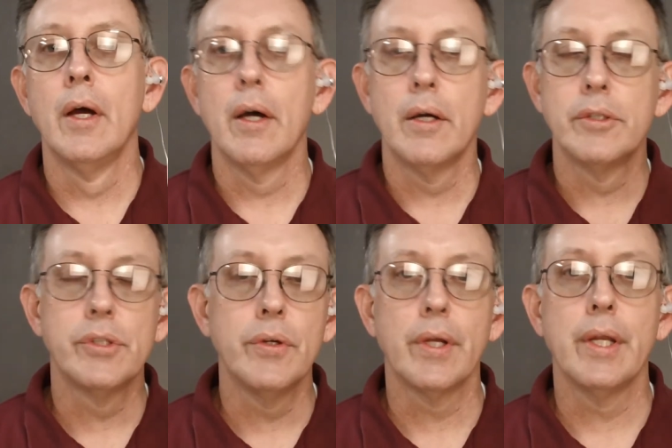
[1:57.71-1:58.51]
uh,
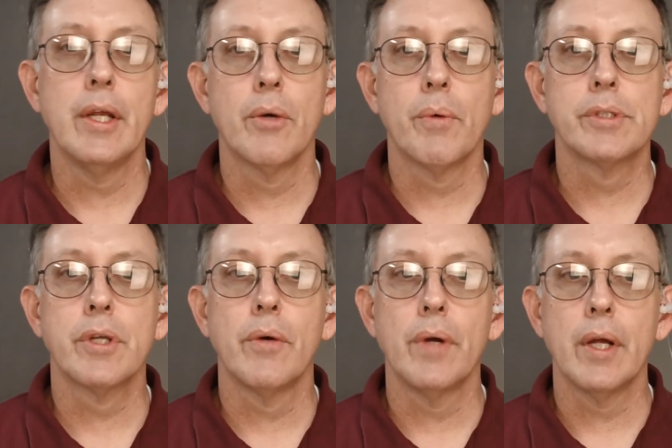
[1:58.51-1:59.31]
so you can hear what's
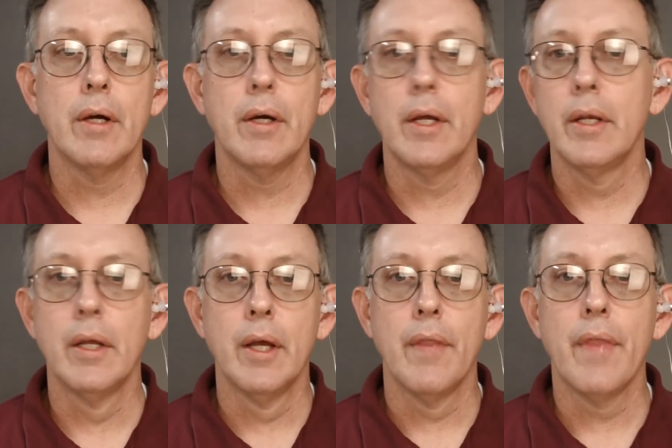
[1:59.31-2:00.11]
going on,
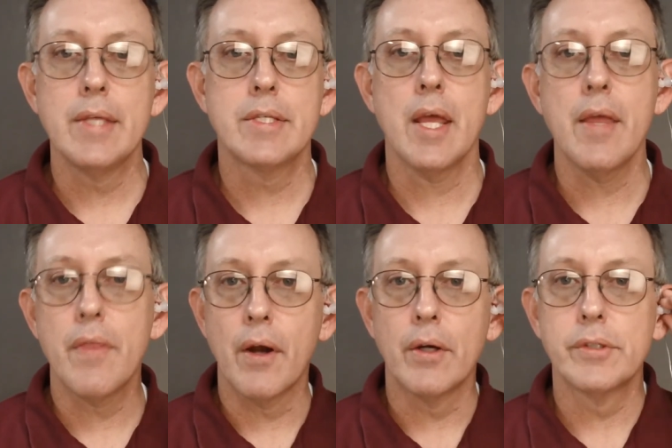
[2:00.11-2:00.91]
they stay
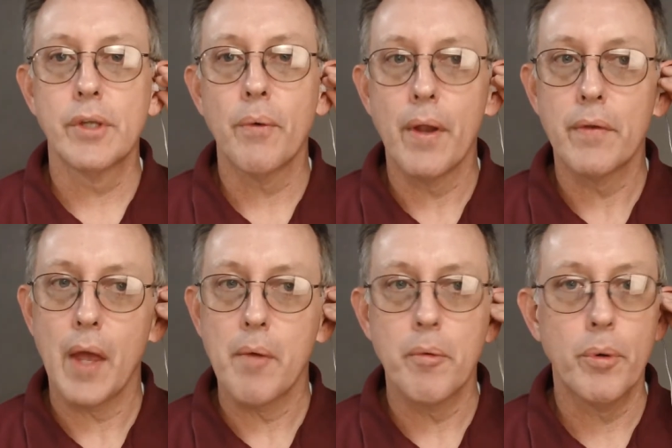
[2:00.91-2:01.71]
there. So when it's
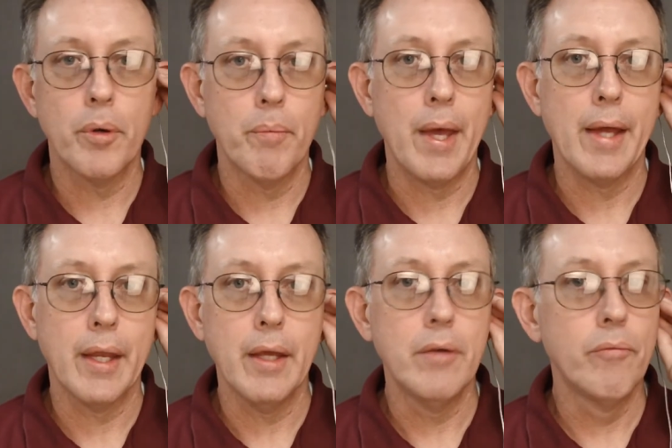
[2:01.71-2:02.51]
time to put them back
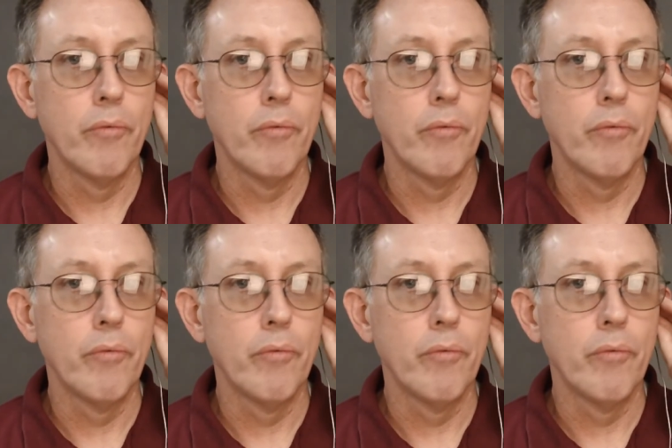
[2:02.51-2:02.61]
in,